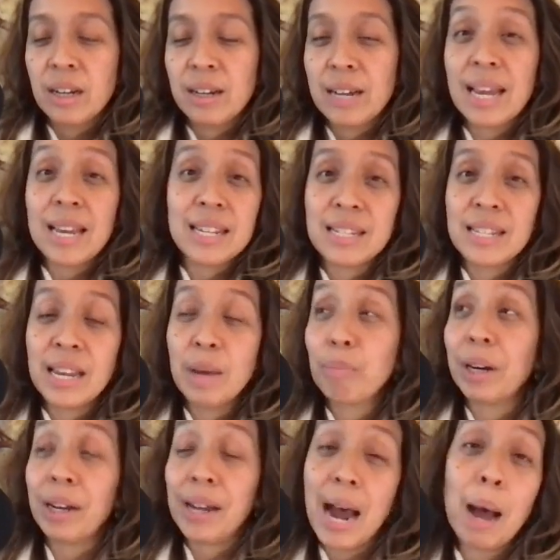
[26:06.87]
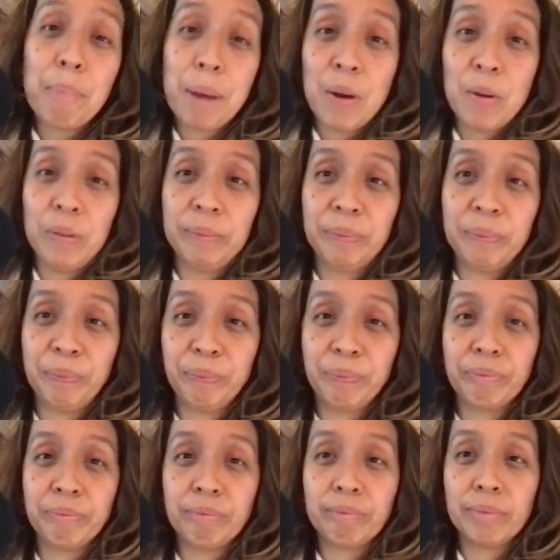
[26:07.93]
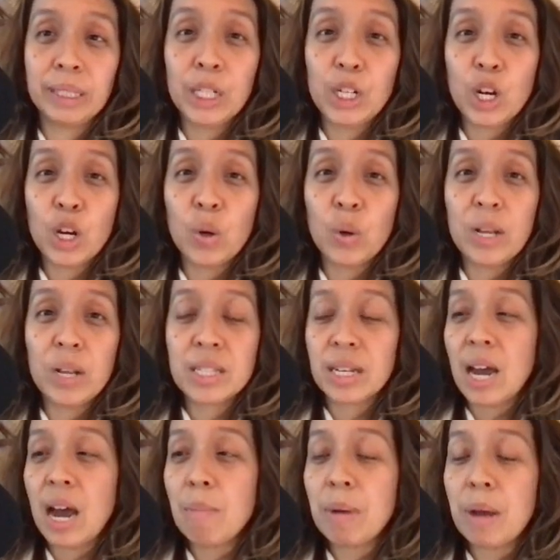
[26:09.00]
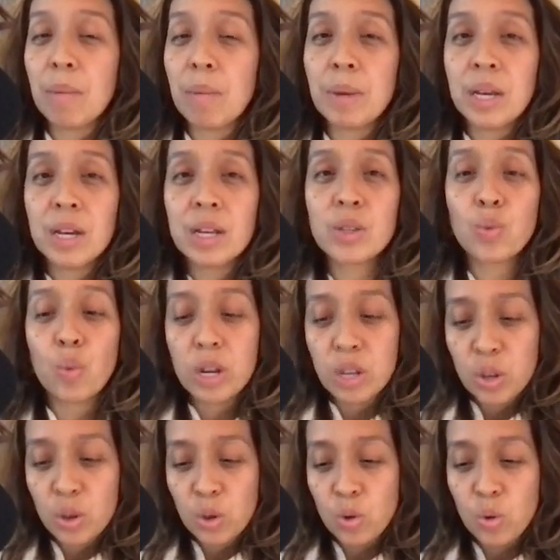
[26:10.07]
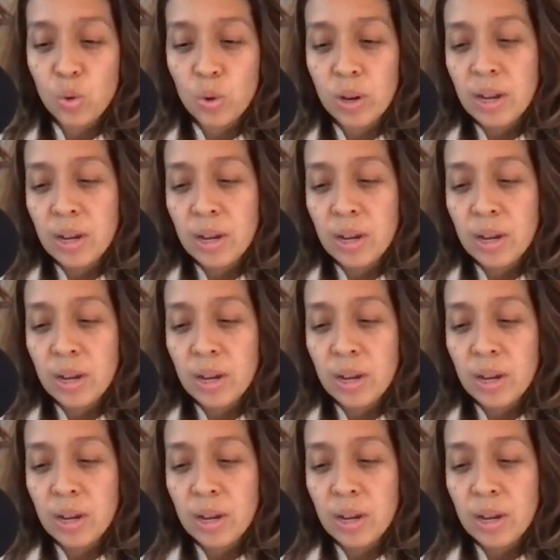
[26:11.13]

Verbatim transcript: I hate to say it, but a cop out. You know, it's a cop out because when you